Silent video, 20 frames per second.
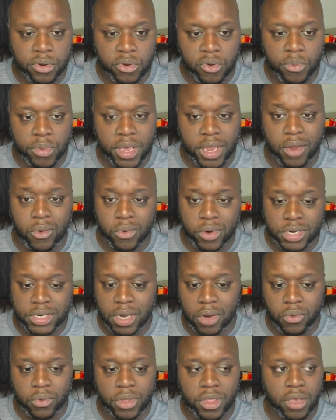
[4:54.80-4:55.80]
group, and it worked
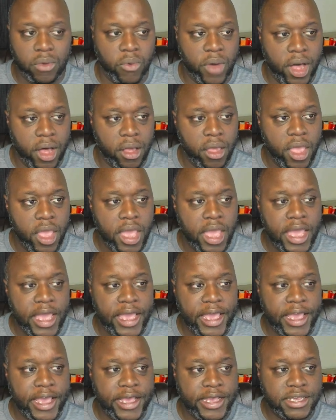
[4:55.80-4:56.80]
out really well,
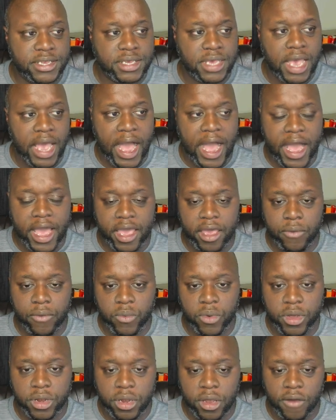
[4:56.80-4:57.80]
is I
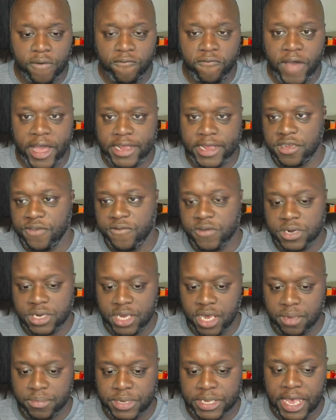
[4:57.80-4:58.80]
would find different
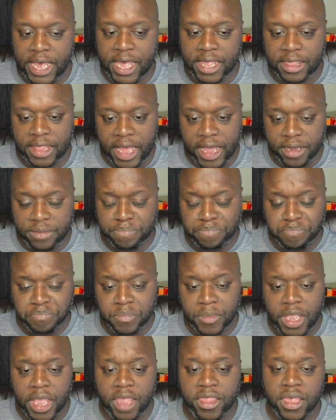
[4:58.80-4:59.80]
tips online
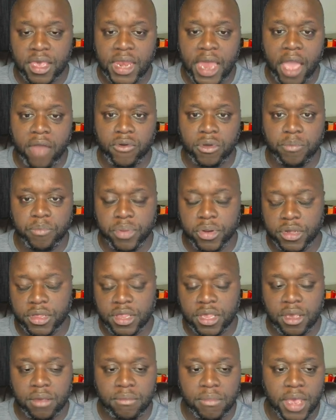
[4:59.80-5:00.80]
and then I would put
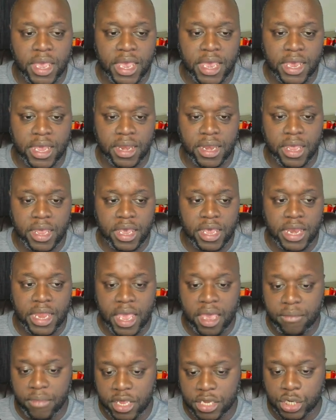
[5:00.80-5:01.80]
them in an
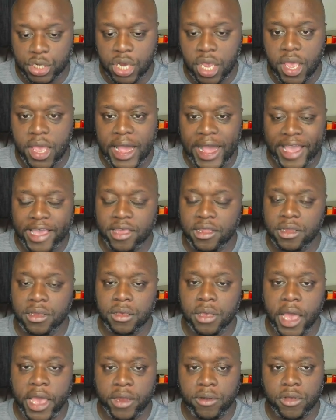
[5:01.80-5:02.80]
image.
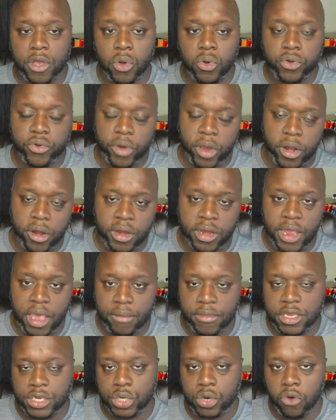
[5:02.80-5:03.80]
I'd go create an image